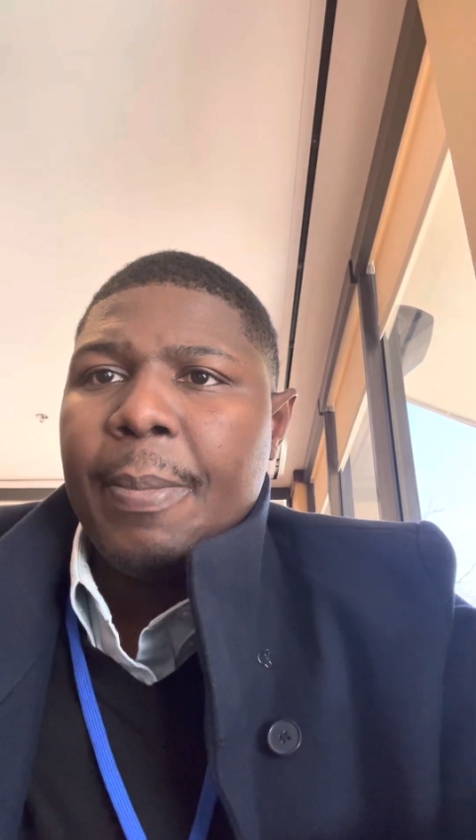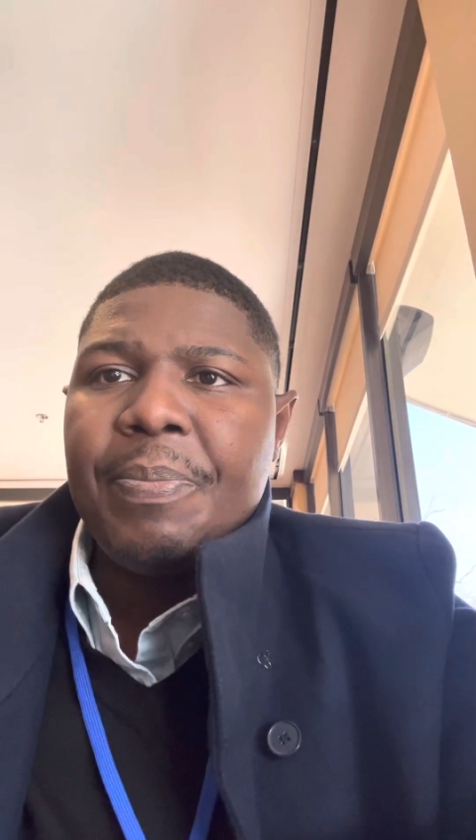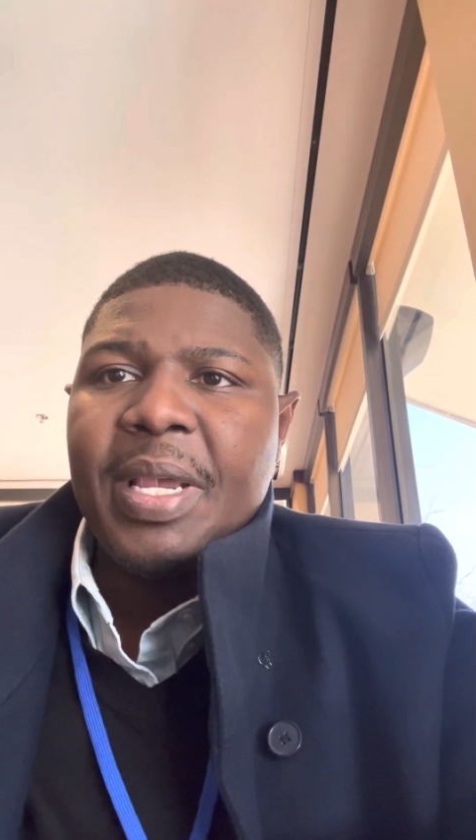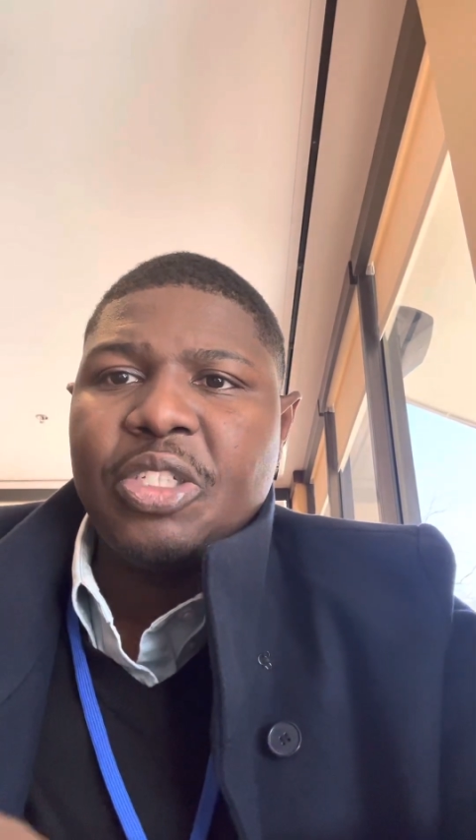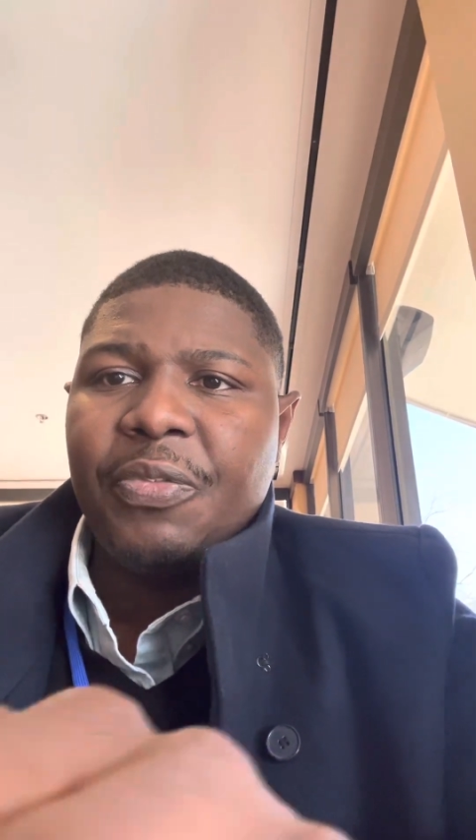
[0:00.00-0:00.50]

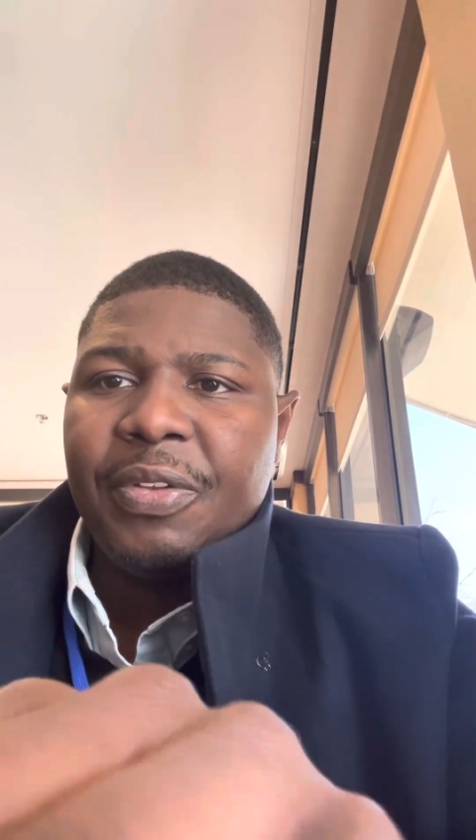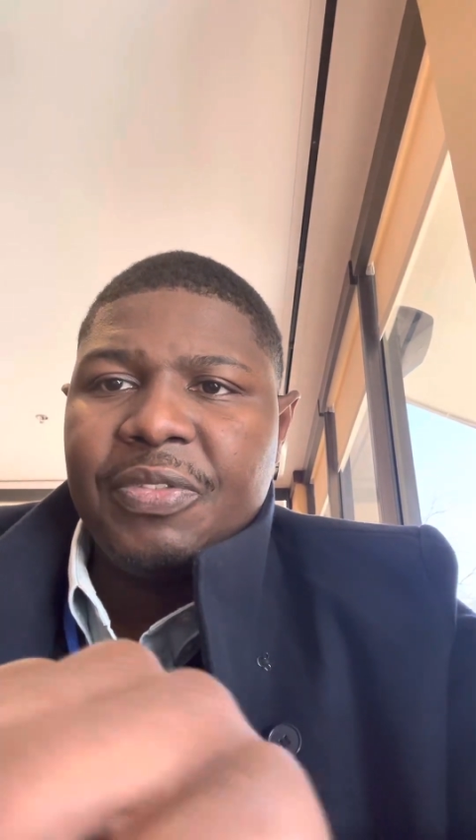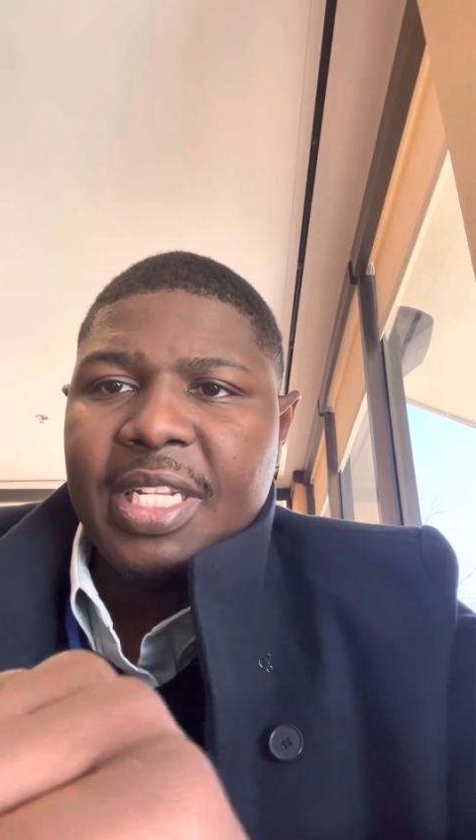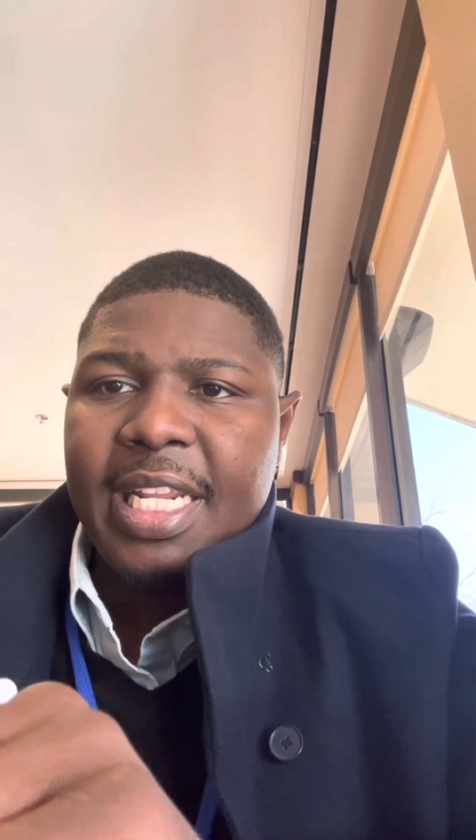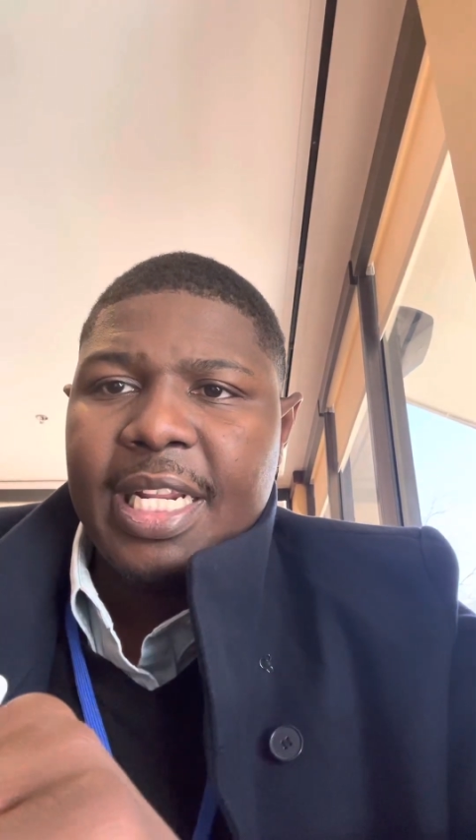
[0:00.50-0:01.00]
Measure
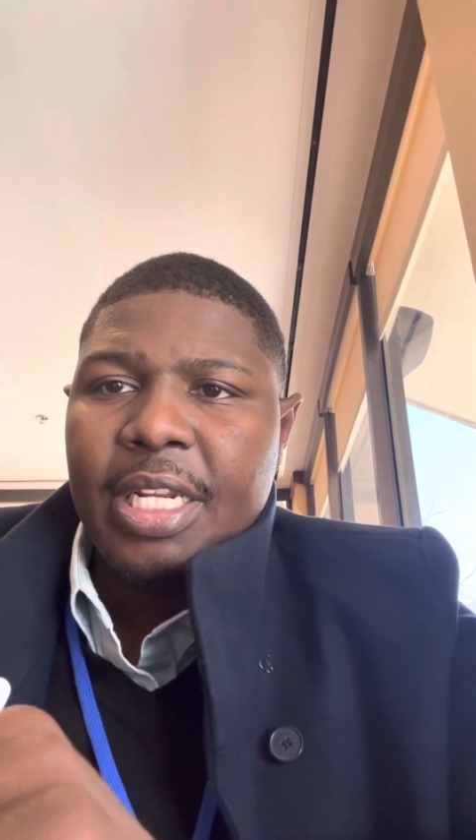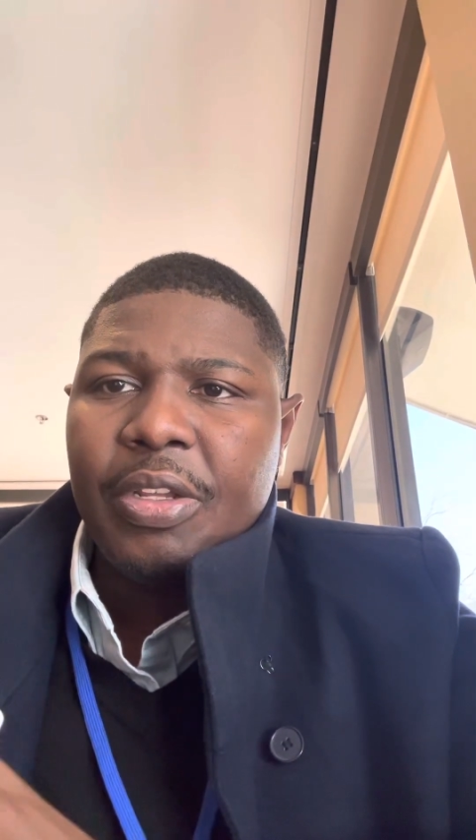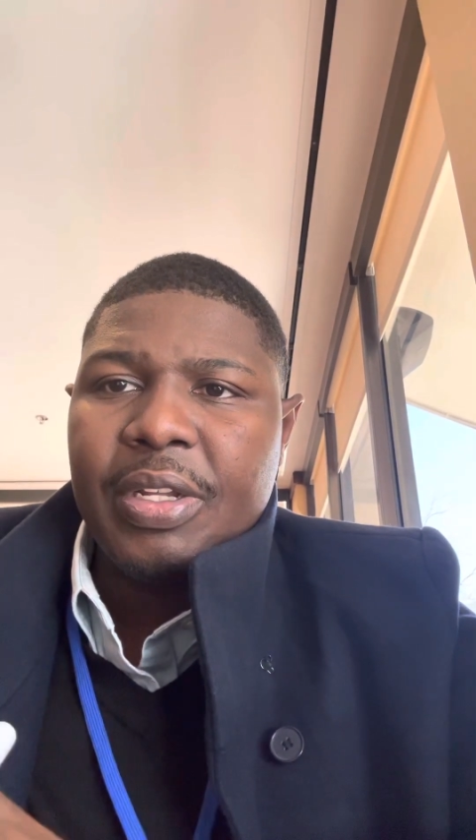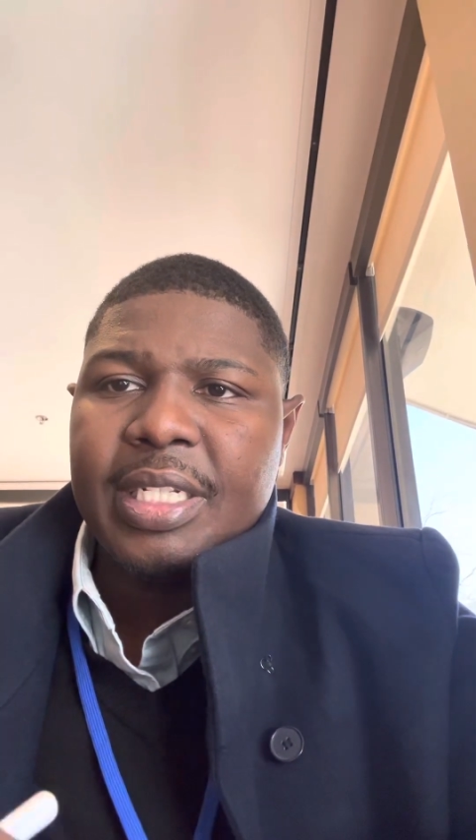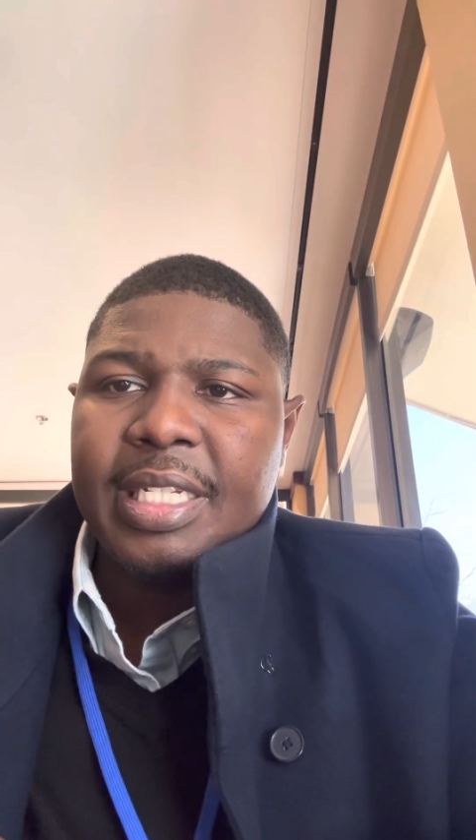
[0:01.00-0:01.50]
15, you can